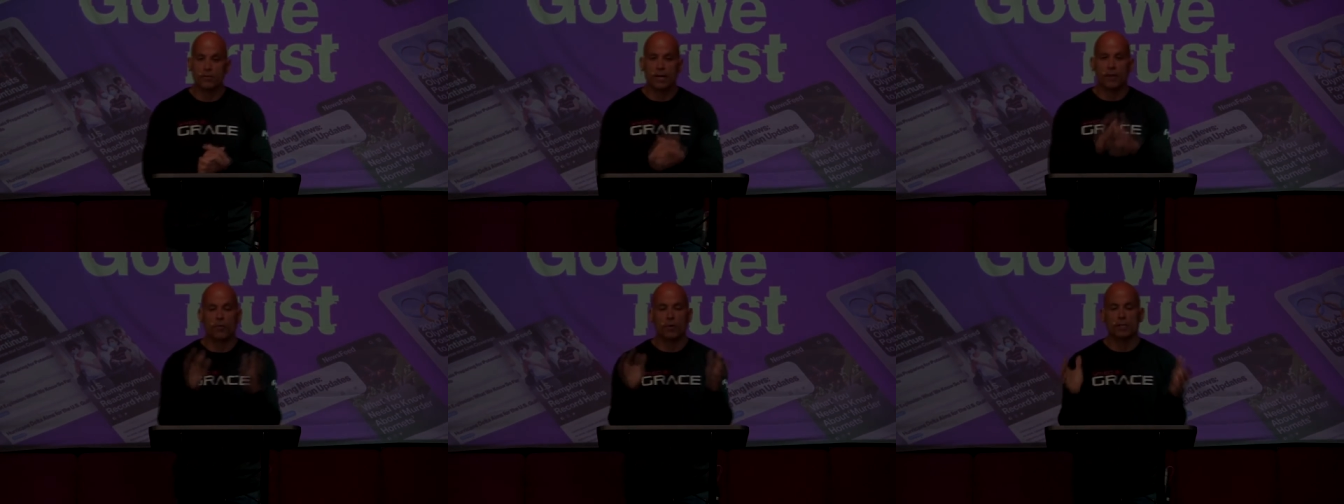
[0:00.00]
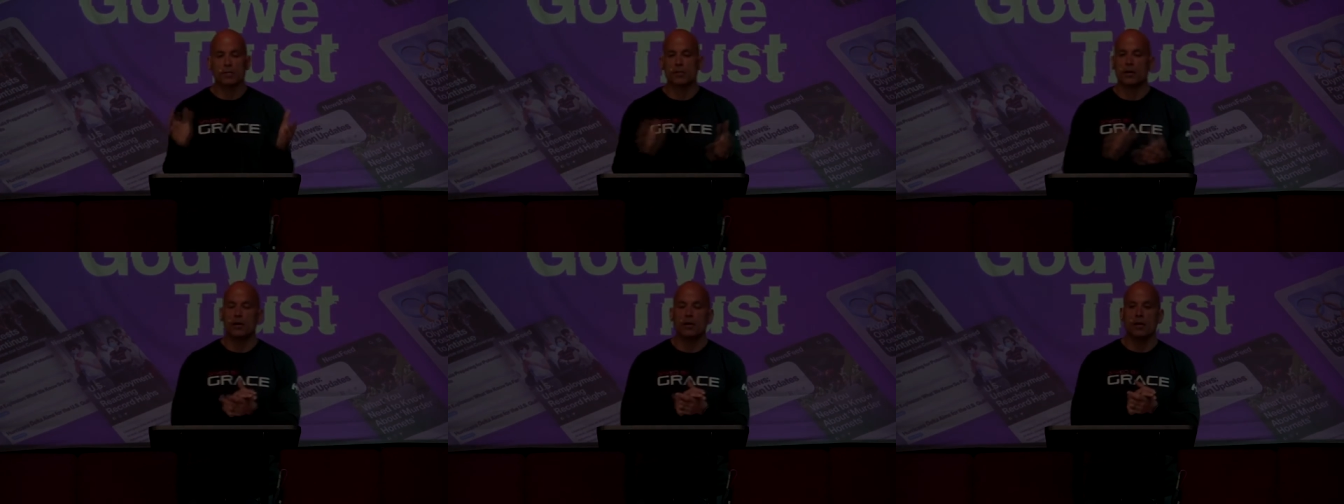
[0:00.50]
We have one
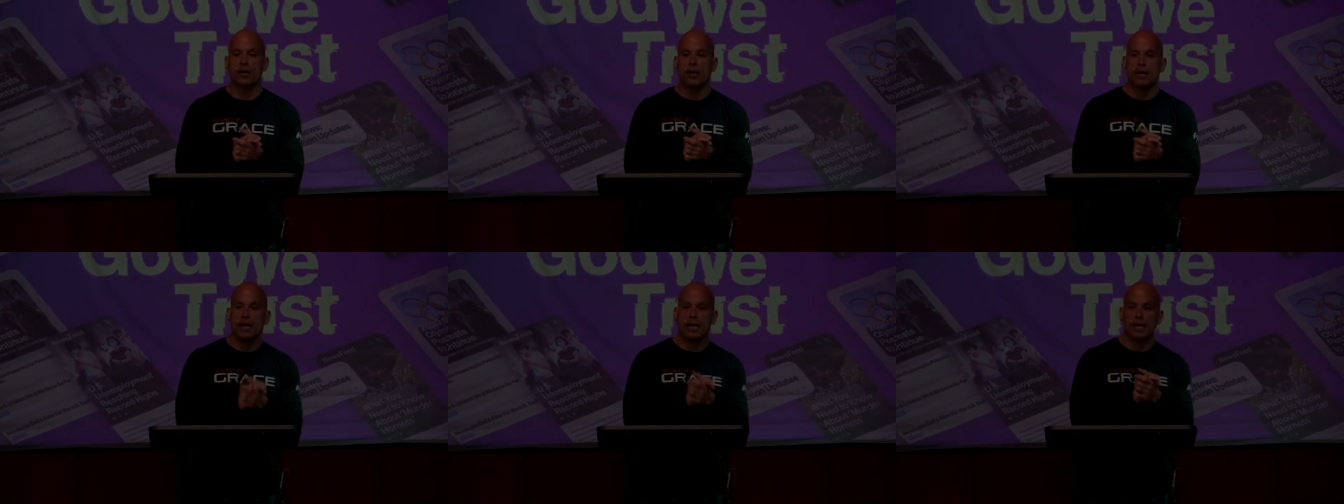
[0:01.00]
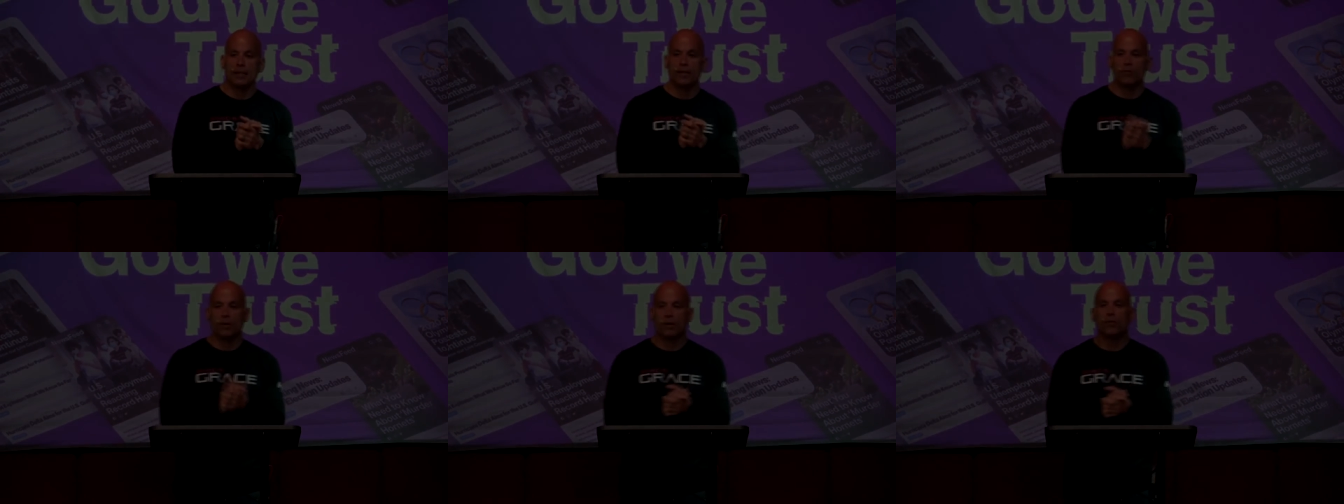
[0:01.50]
song and
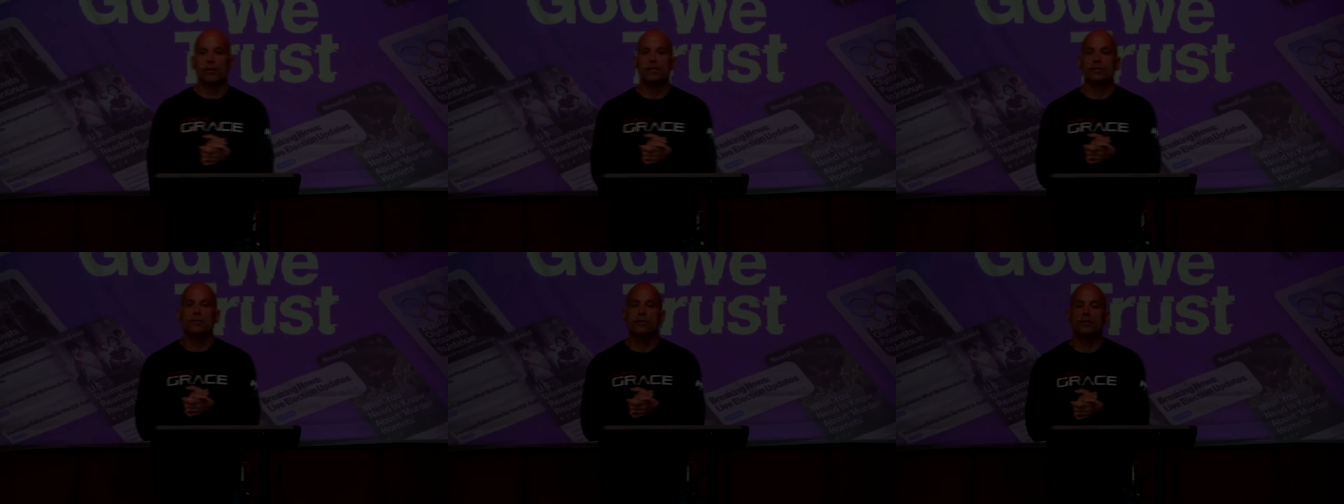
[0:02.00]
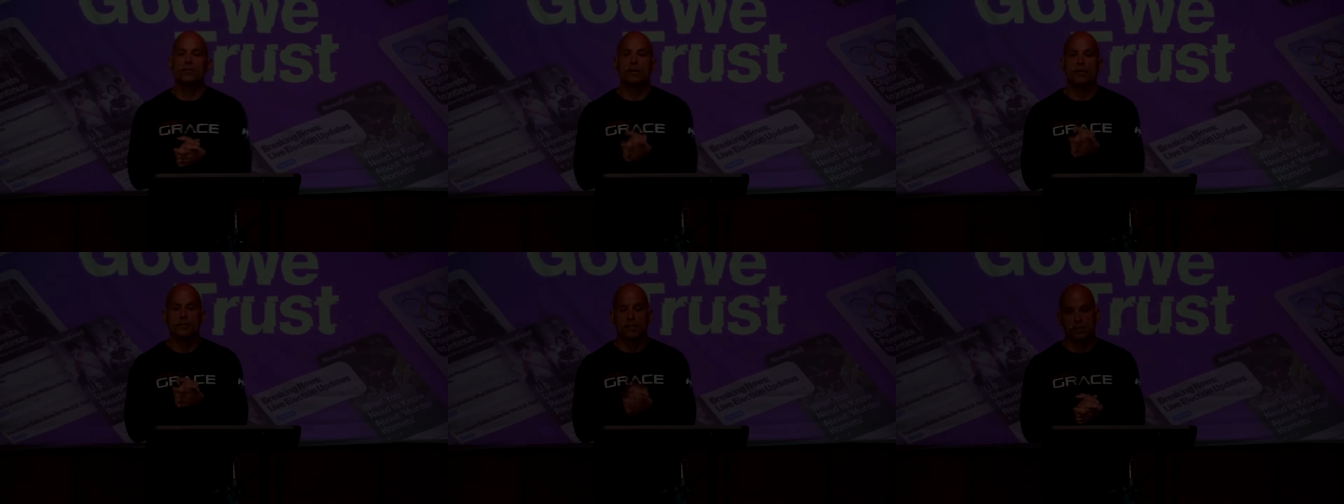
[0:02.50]
then we're going to
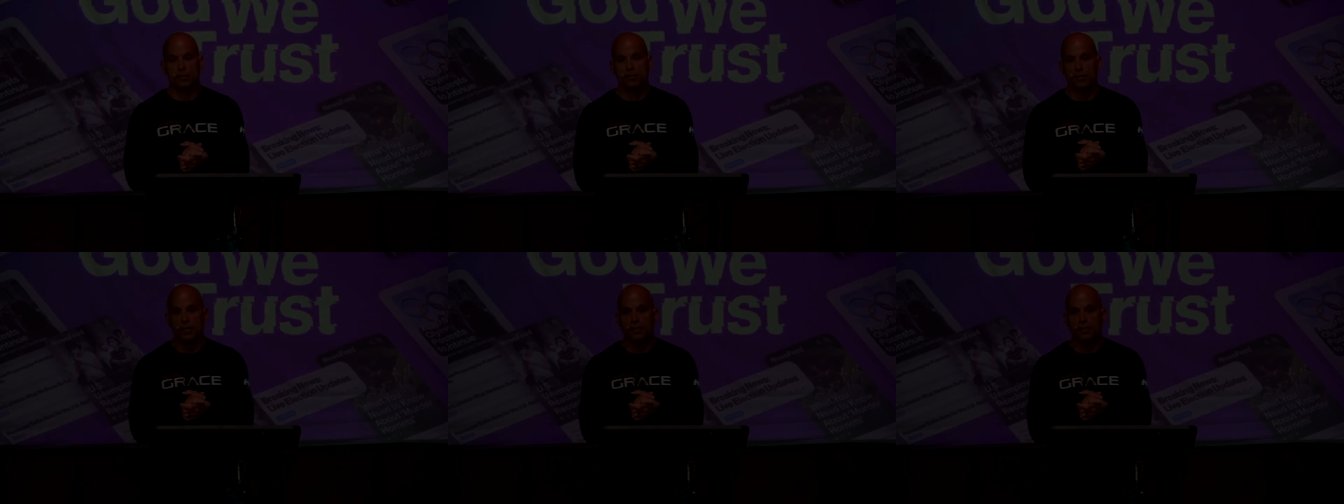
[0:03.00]
um, dismiss.